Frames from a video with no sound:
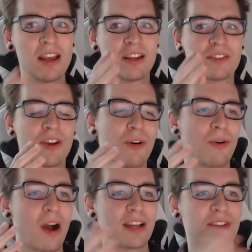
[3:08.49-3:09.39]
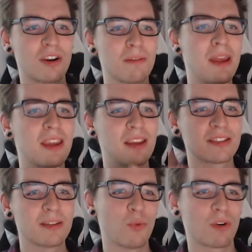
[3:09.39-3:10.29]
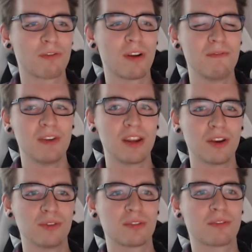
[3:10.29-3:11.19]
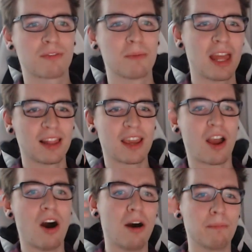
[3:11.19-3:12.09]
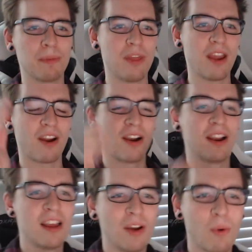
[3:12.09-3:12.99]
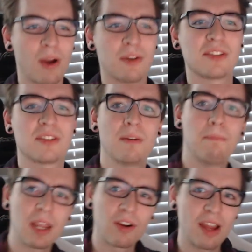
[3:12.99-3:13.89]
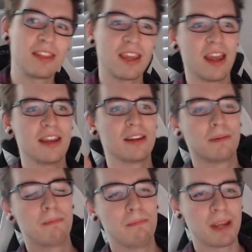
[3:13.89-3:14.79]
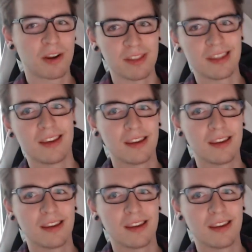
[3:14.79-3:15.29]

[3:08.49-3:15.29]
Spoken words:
So I started making some Warframe videos from that like hump there, where it's bigger at the end, bigger in the